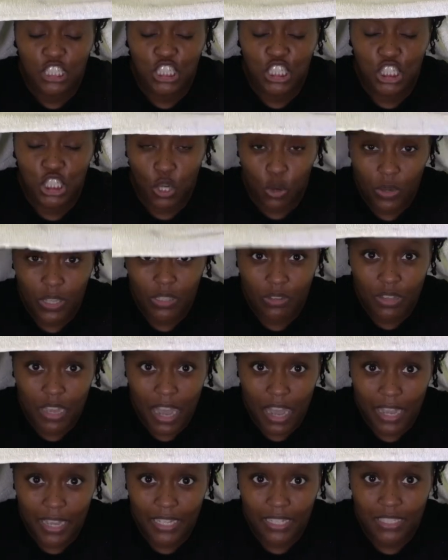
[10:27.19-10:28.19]
showing you
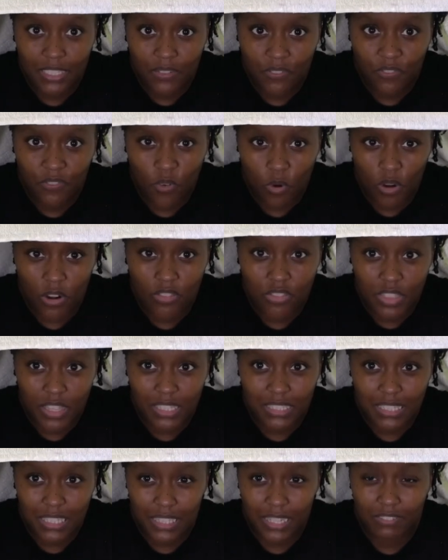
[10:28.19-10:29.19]
guys for
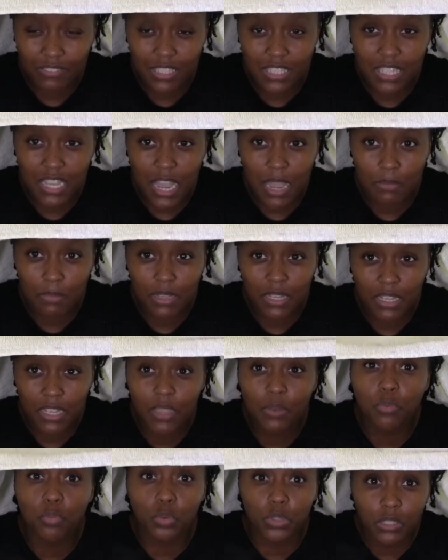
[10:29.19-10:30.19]
this length of time
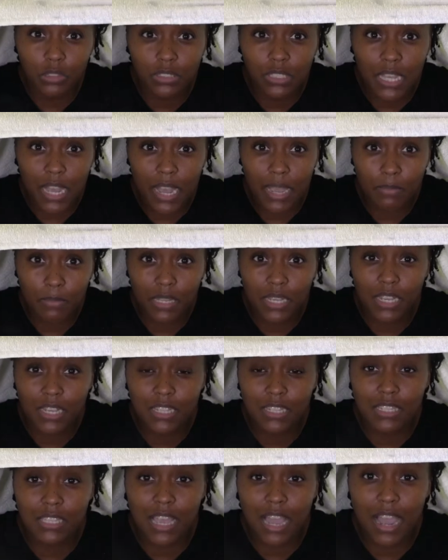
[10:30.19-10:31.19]
in real time
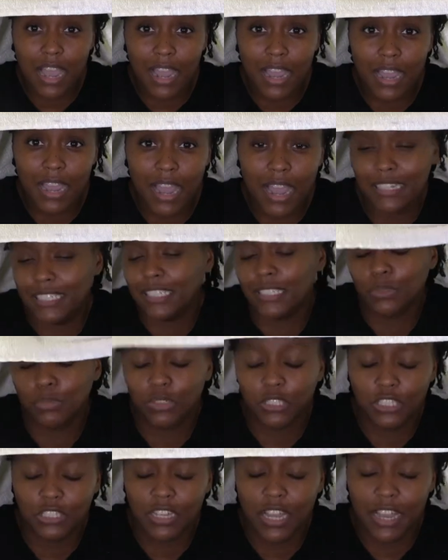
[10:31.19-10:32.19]
because I, I just
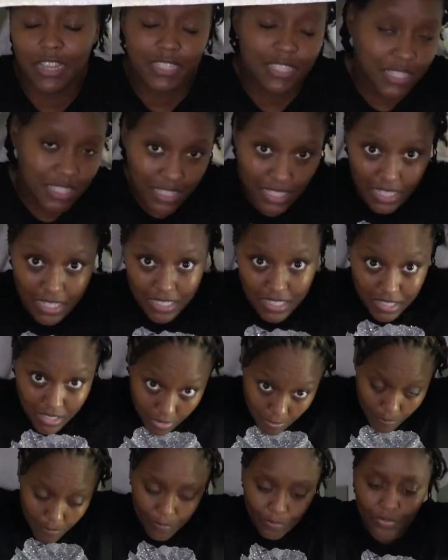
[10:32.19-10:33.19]
want you guys to see.
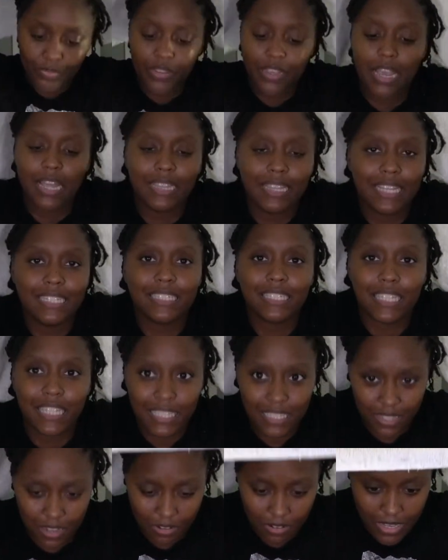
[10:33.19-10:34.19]
So let's,
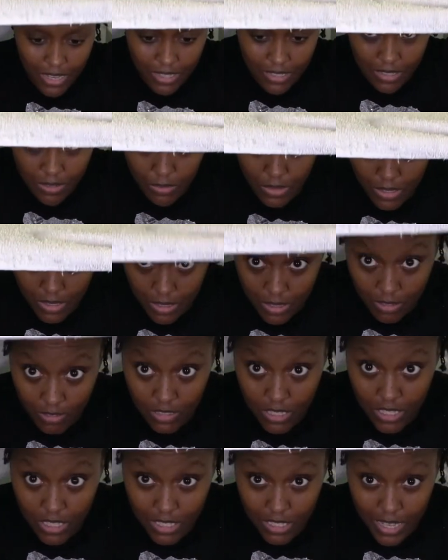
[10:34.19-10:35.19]
let's go ahead. So we're gonna go
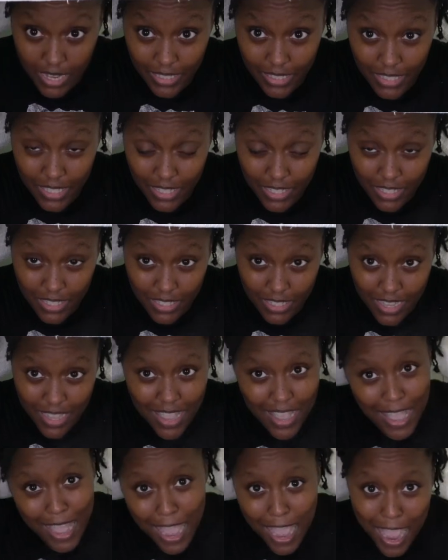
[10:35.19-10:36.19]
just like this.
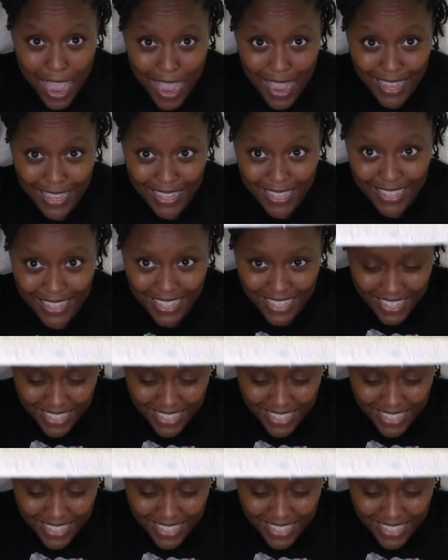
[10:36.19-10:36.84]
Hi.